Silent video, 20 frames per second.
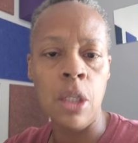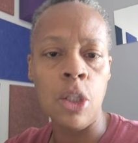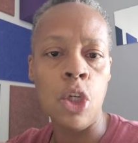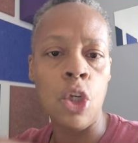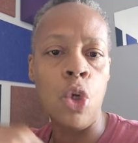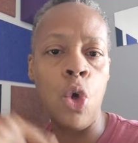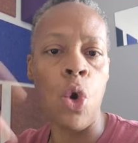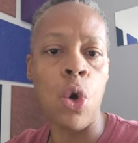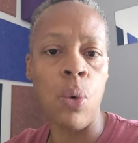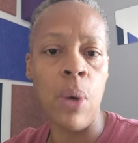
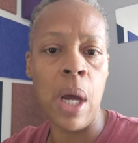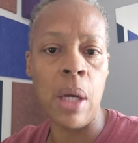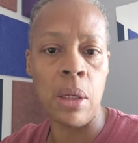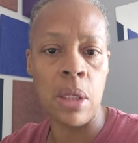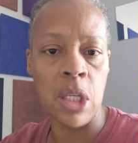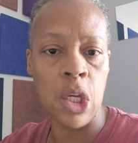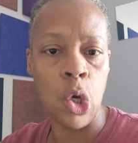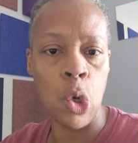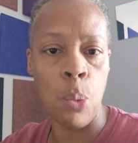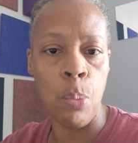to go around
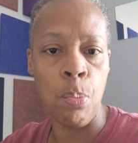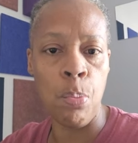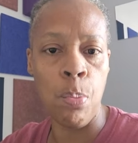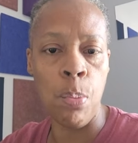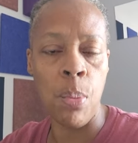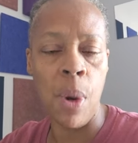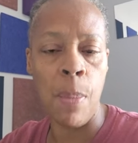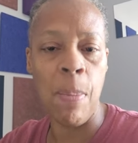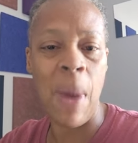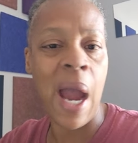and tell
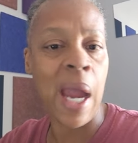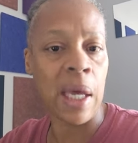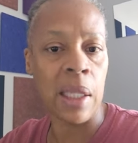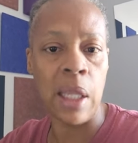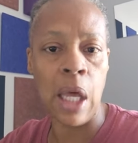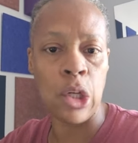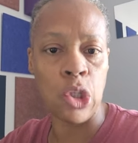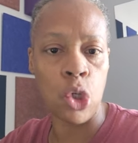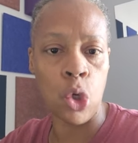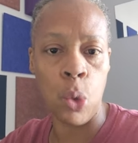
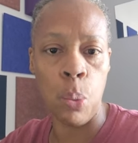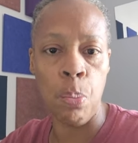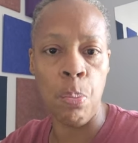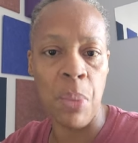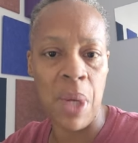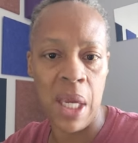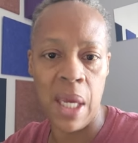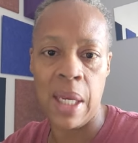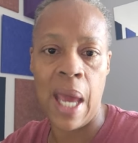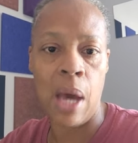biological
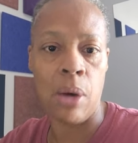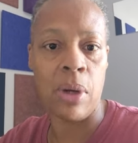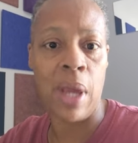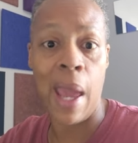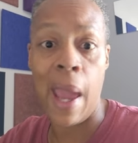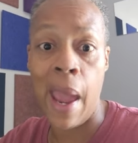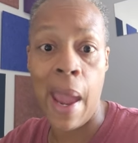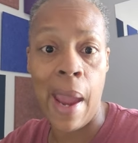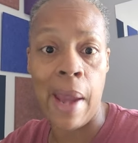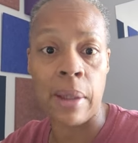men how to
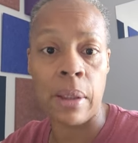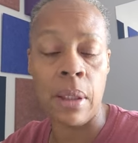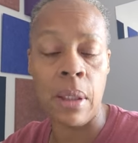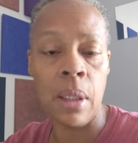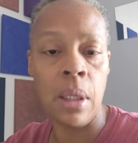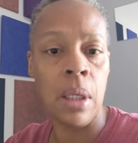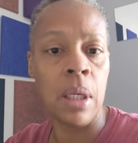act